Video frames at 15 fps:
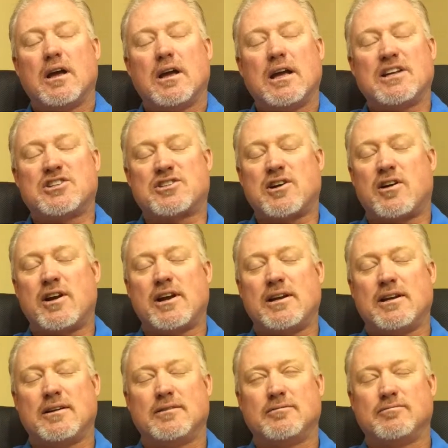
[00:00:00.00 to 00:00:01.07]
It started
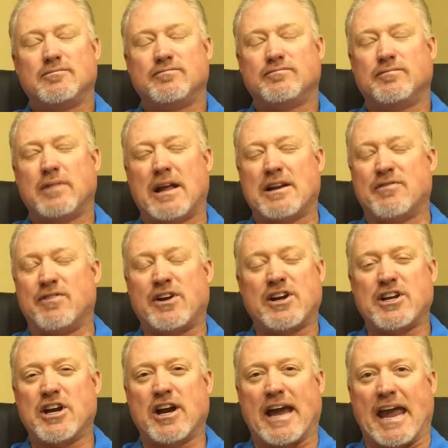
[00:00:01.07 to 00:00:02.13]
at a very
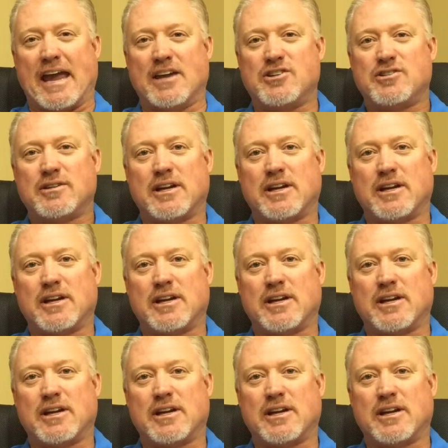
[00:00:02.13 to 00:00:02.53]
young age.